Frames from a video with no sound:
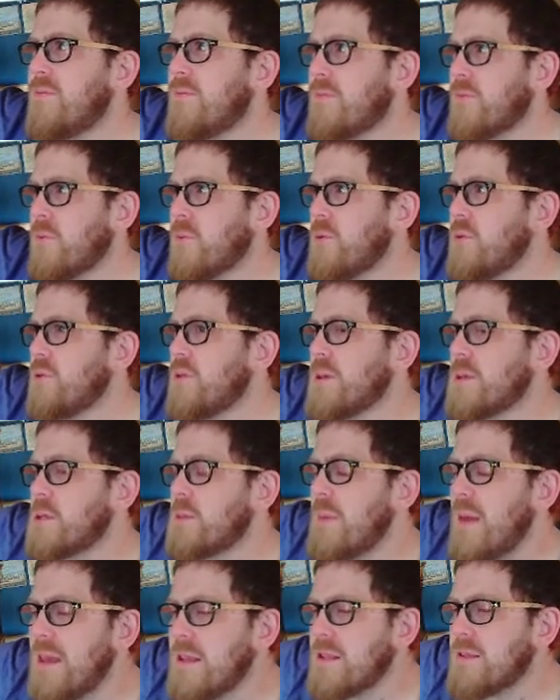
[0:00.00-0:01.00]
through the
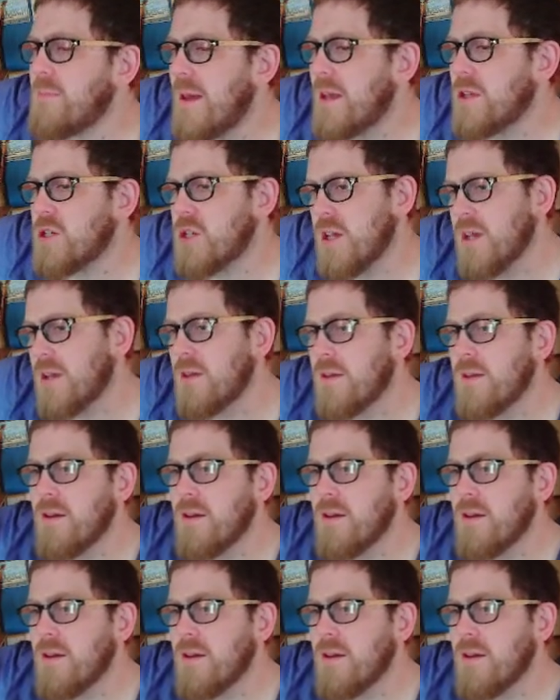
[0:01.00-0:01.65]
space magic